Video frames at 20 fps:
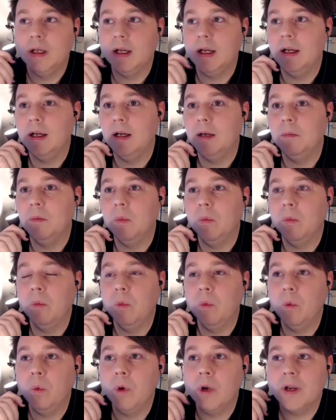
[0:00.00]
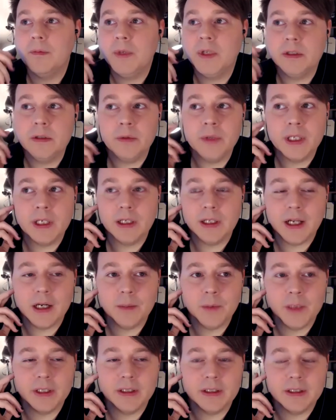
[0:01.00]
Um, what I've been doing in a lot
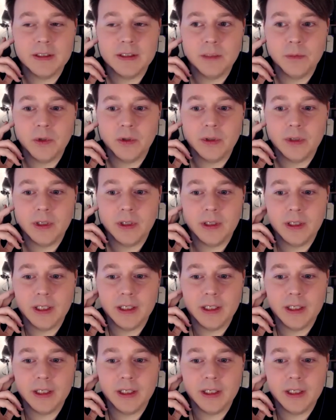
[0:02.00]
of my contemporary,